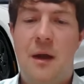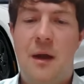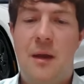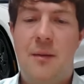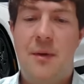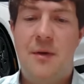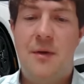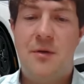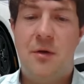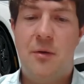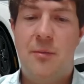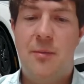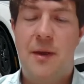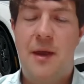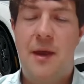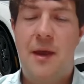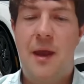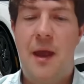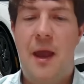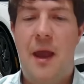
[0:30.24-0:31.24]

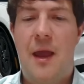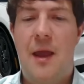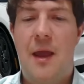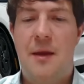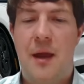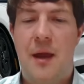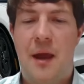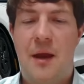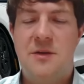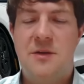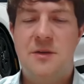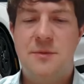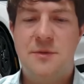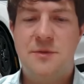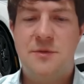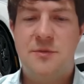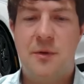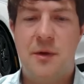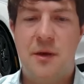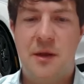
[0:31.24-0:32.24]
MSRP and actually
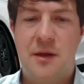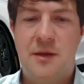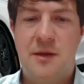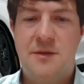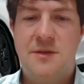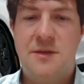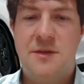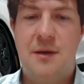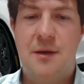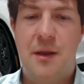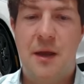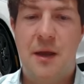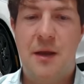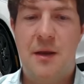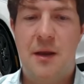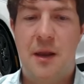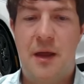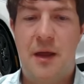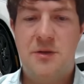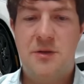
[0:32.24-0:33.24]
was released late
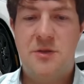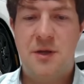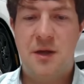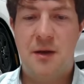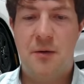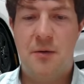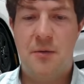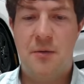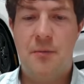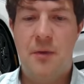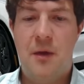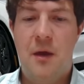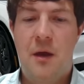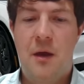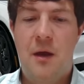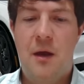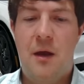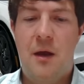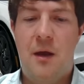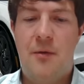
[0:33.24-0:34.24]
last year.
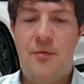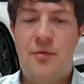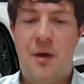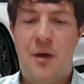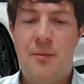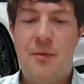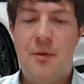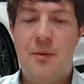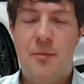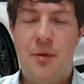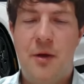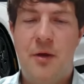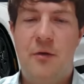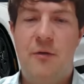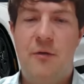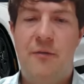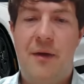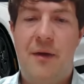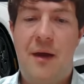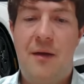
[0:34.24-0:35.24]
So I'm going to bring
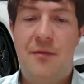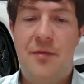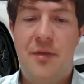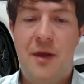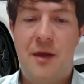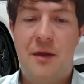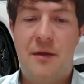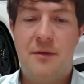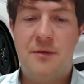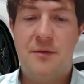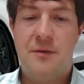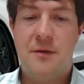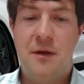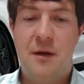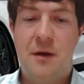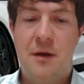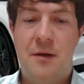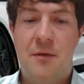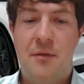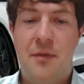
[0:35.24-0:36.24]
you five things
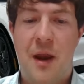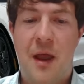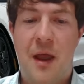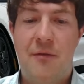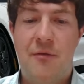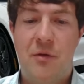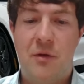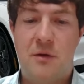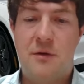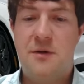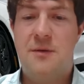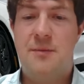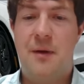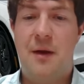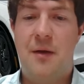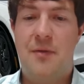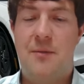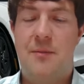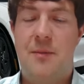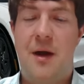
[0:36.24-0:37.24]
that I've learned
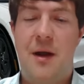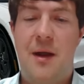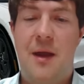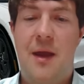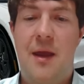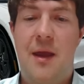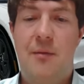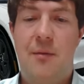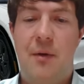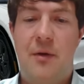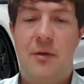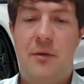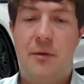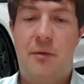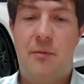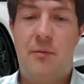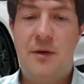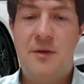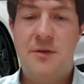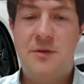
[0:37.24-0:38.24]
about the Mach-E while doing
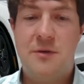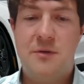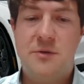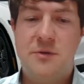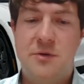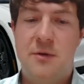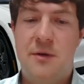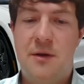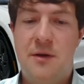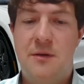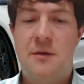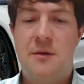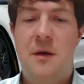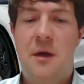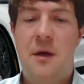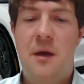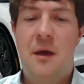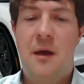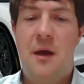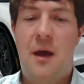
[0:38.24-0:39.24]
research on it,
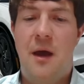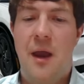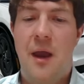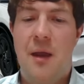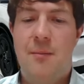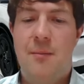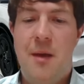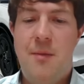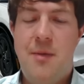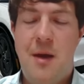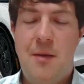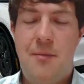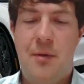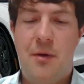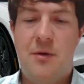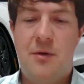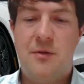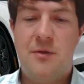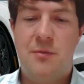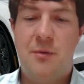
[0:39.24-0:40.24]
and maybe a
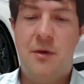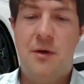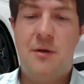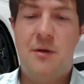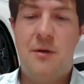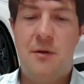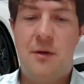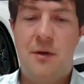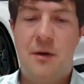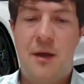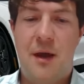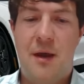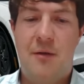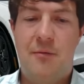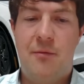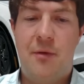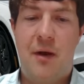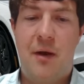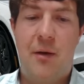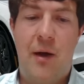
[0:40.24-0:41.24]
bonus one on kind
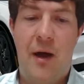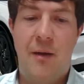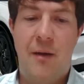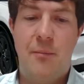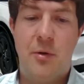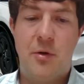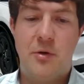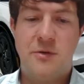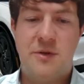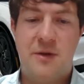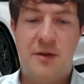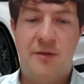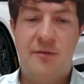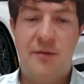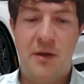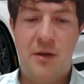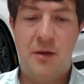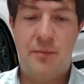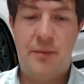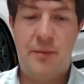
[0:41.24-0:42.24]
of how I personally
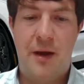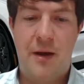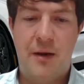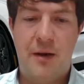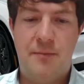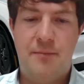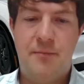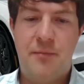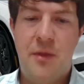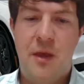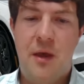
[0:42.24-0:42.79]
feel about it.